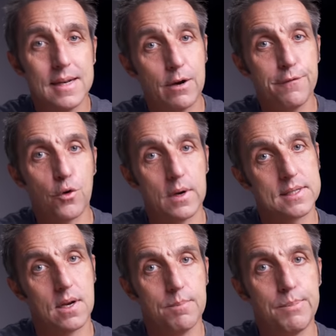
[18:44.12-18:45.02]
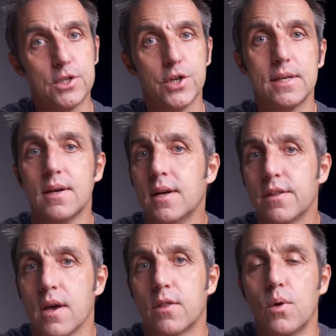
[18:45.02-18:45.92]
Now, if you're on a tight budget,
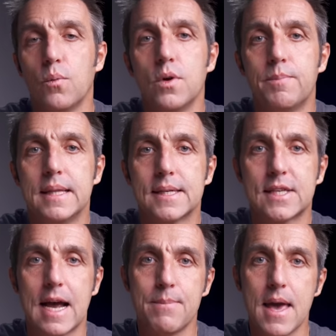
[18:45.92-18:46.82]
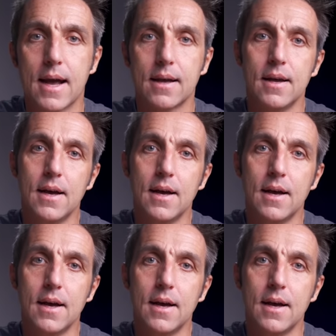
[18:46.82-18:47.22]
the other one would be the Samyang.